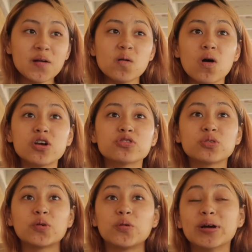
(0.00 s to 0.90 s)
water
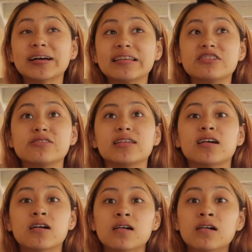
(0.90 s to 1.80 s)
so quickly she was like
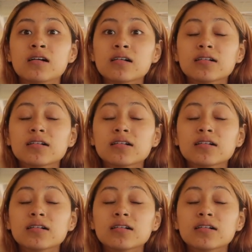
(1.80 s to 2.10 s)
oh,